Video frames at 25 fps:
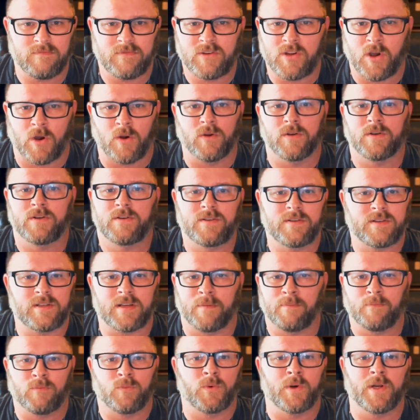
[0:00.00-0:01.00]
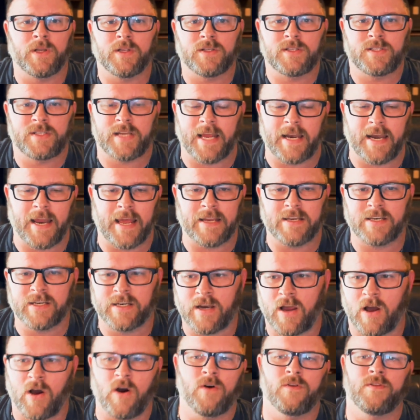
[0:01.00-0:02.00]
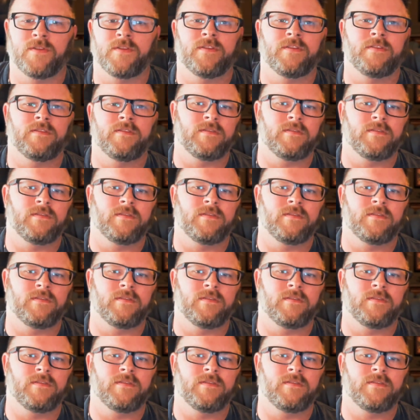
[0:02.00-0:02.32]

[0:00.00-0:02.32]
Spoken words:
told some real estate agent, oh,